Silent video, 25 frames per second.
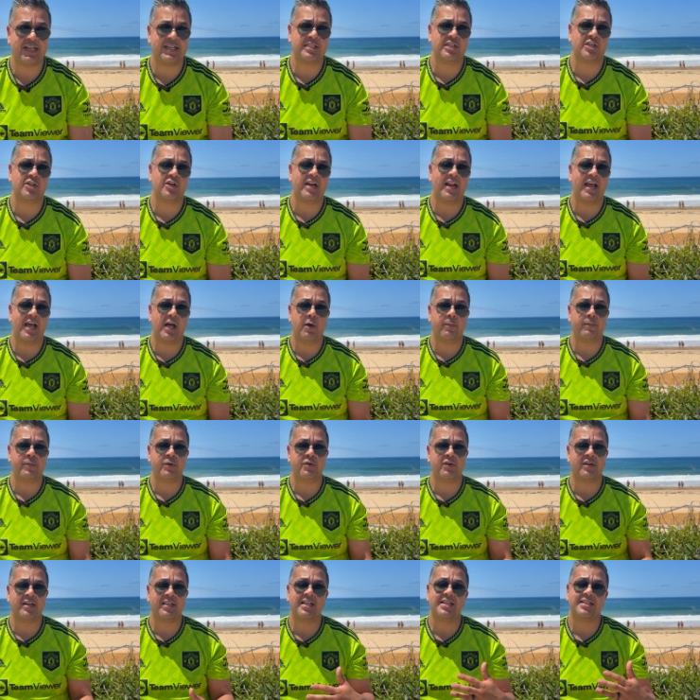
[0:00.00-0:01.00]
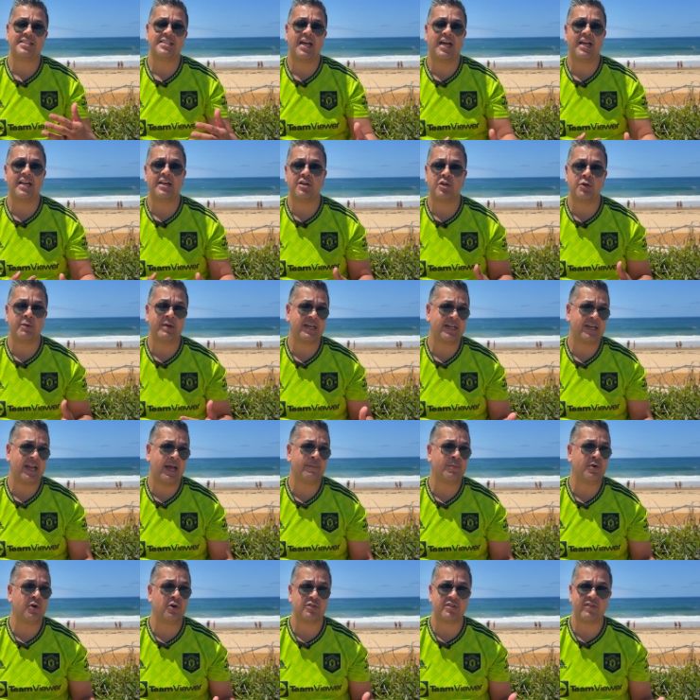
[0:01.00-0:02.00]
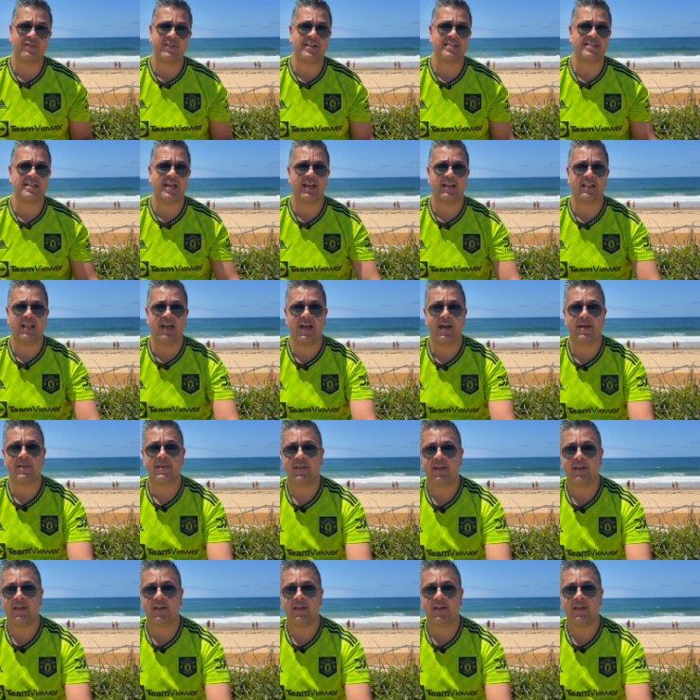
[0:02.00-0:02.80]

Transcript: These are going to help you. You can then start doing demos and things like that.